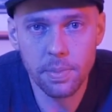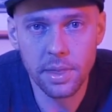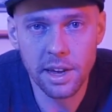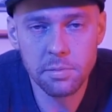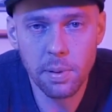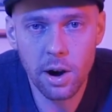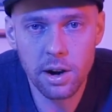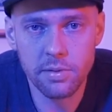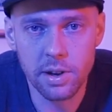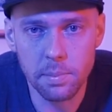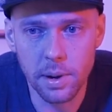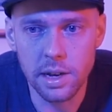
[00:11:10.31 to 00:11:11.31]
That's part of
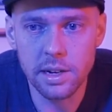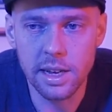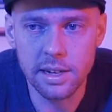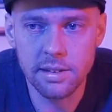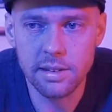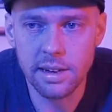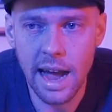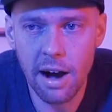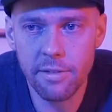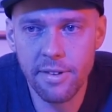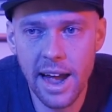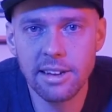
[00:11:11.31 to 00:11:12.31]
it. But it's
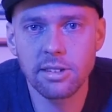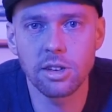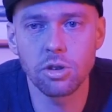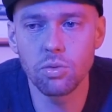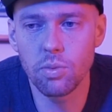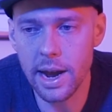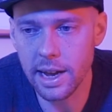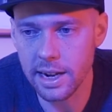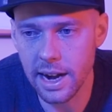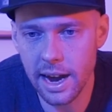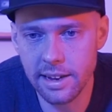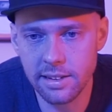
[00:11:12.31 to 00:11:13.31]
how fast can you
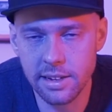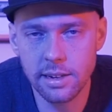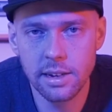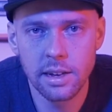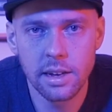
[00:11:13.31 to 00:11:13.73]
recognize it